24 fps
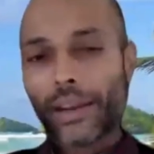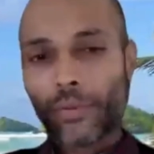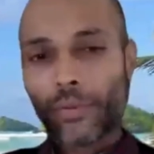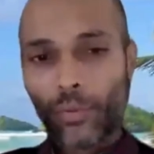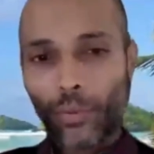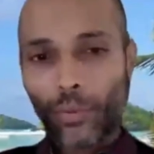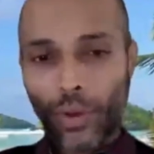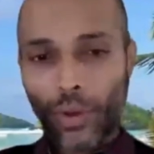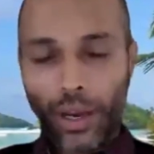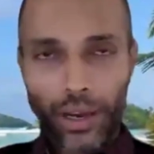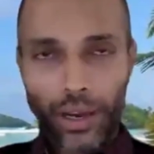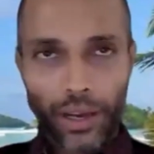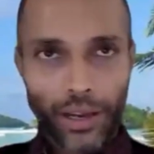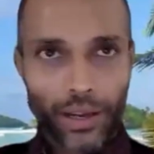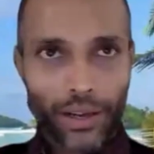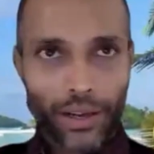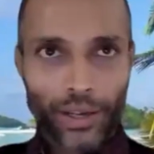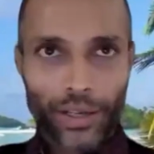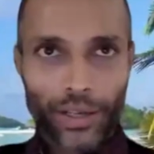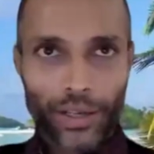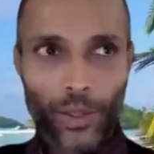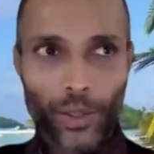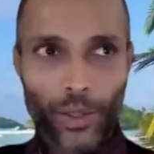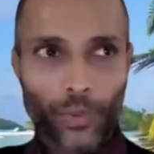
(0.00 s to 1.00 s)
and
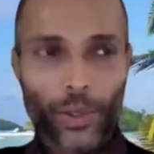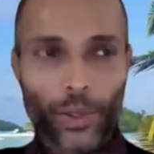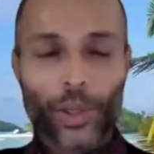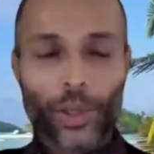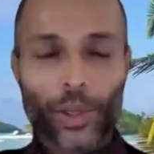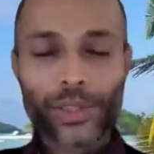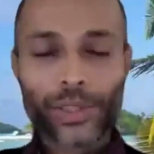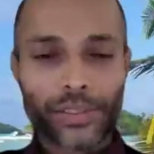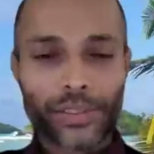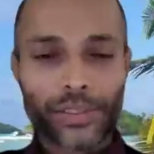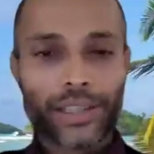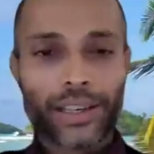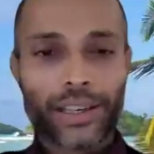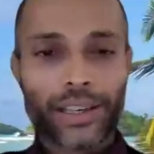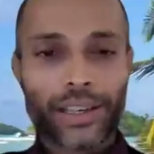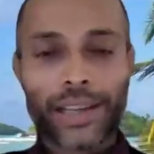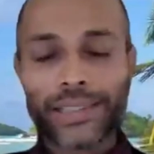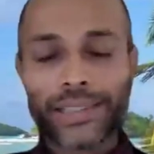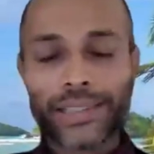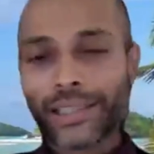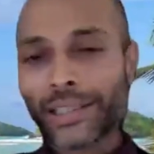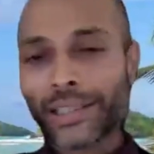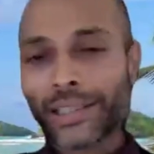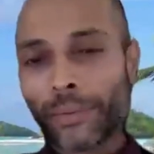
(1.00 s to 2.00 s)
we also have the
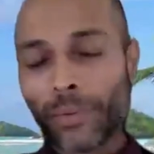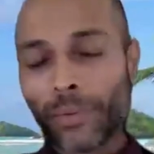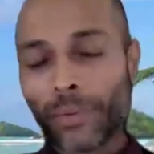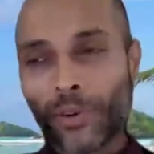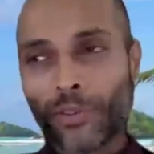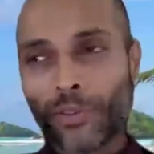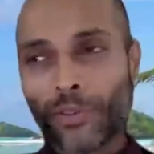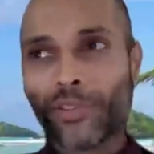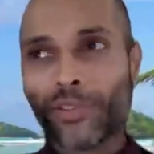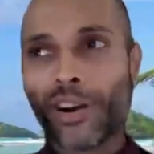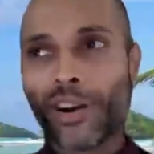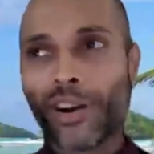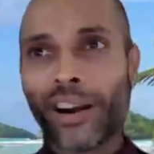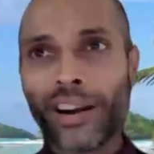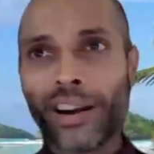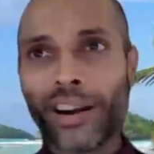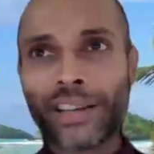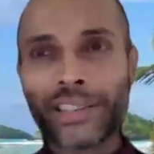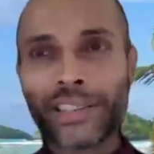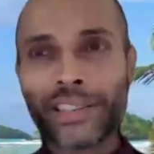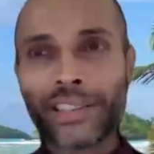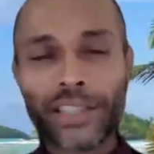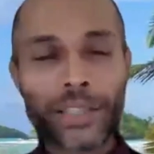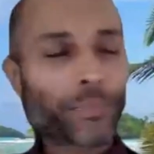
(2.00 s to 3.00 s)
largest number of
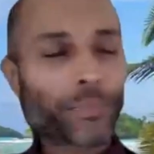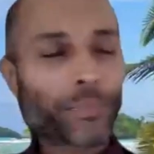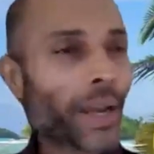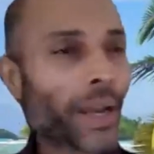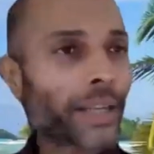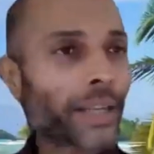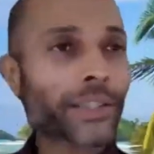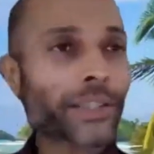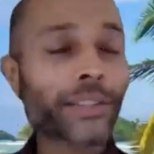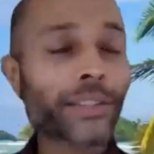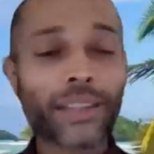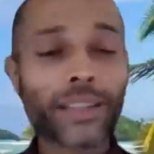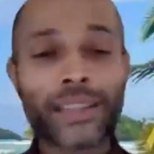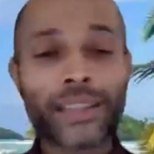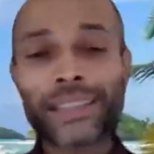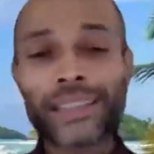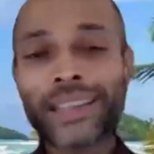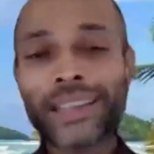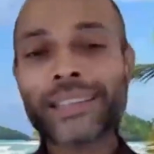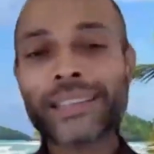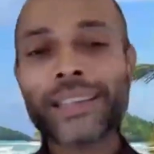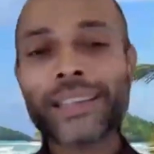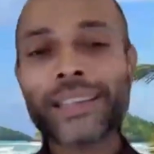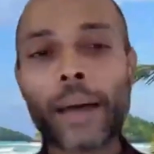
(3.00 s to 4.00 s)
heart disease patients, and
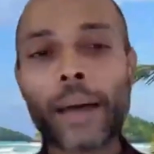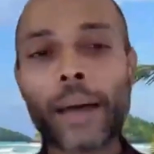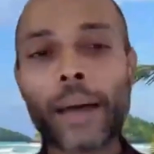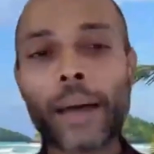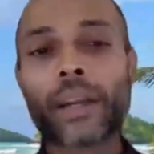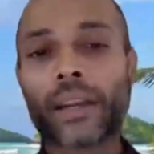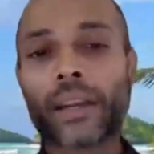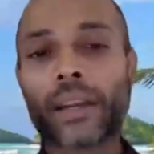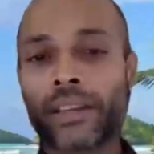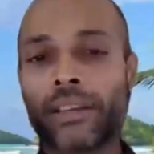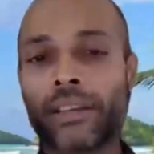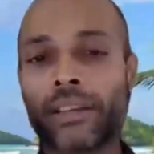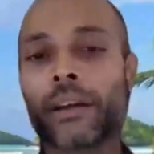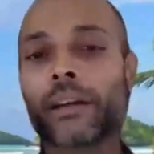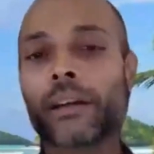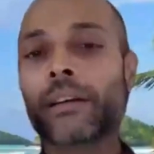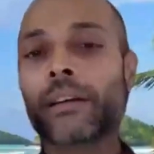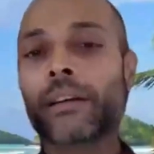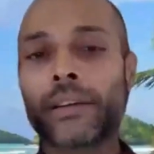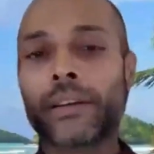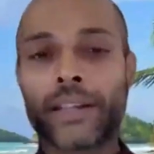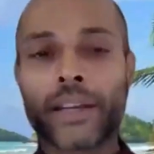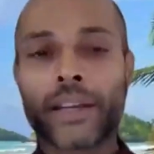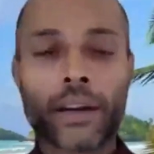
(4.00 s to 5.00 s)
these happen at a younger
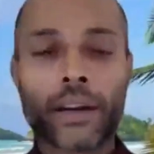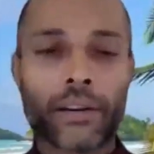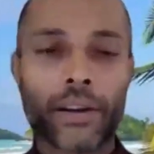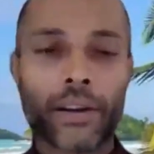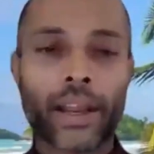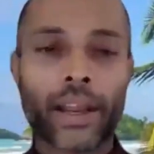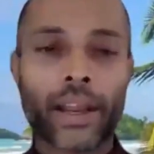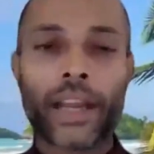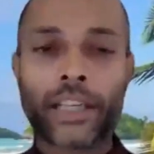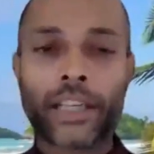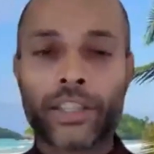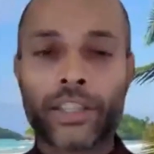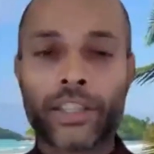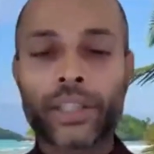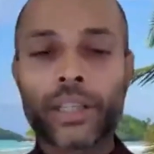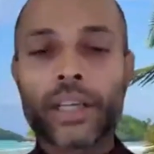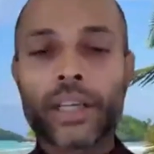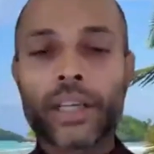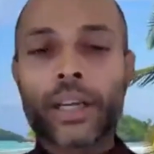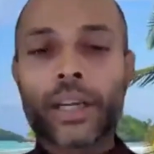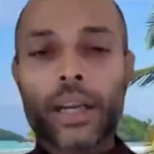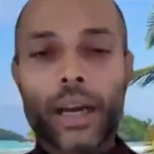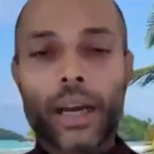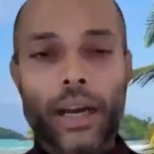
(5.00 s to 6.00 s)
and younger age,
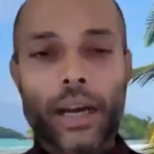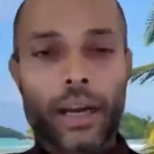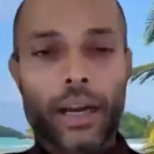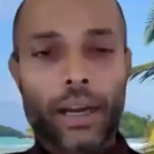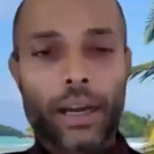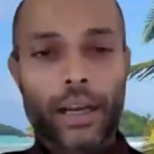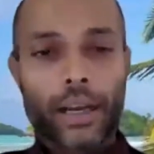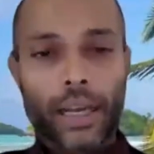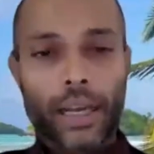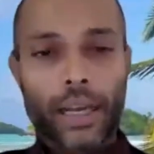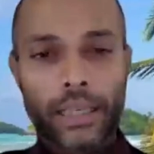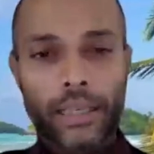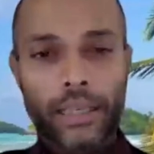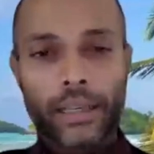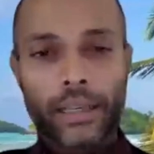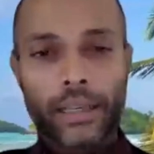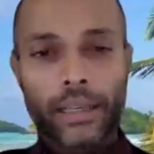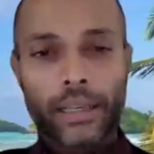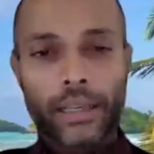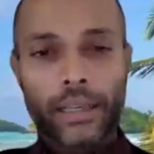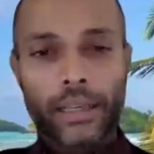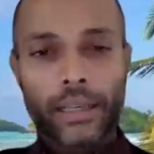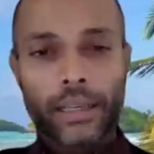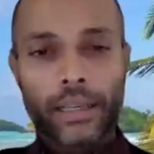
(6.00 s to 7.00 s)

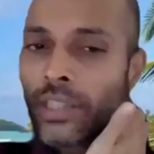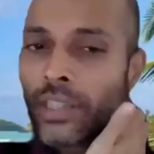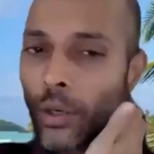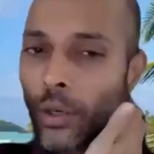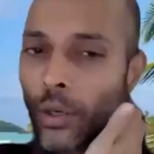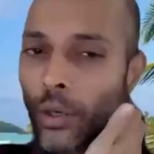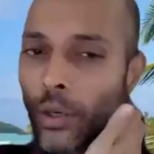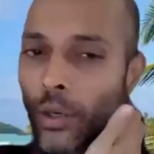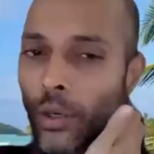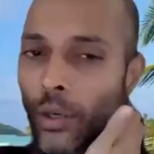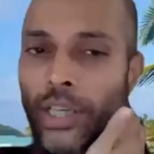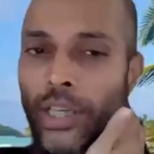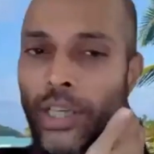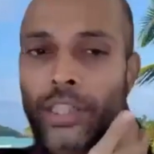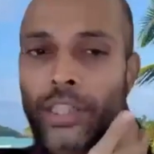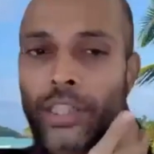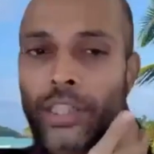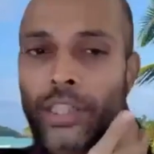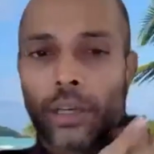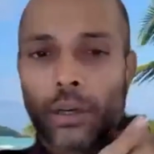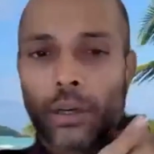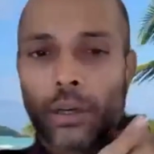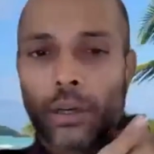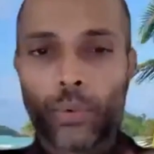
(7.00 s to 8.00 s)
in
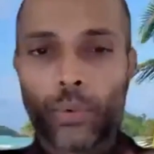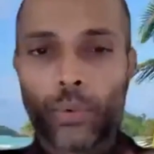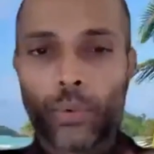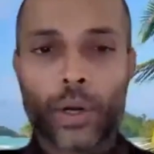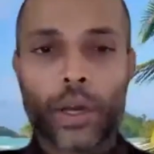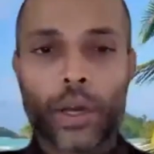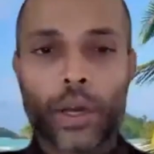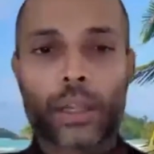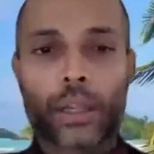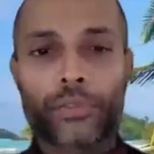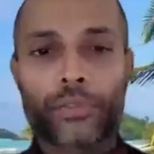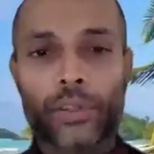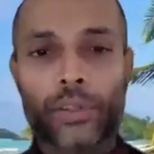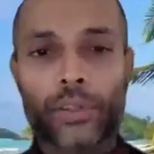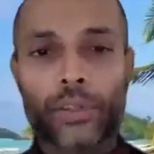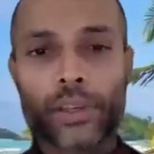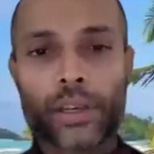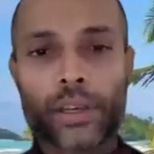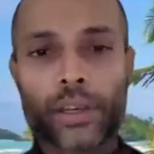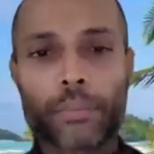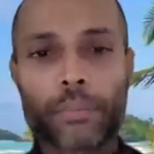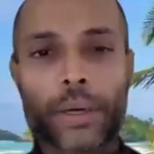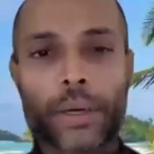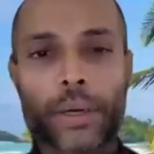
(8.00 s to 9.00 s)
South Asia
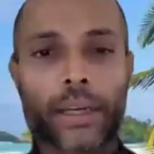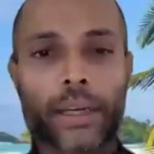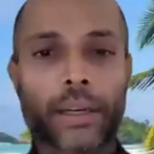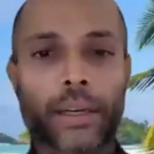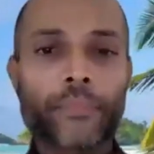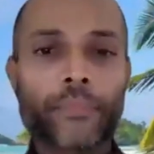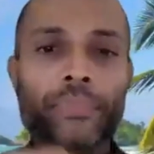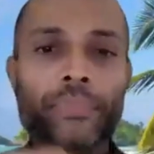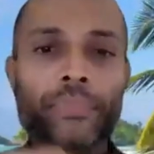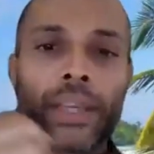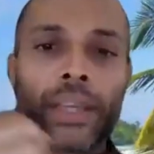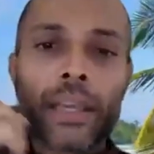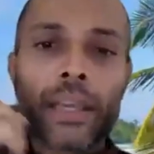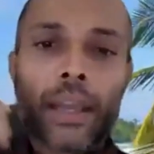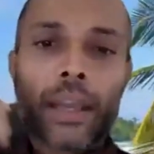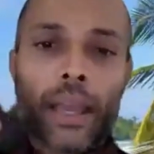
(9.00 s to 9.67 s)
overall, if you think about it.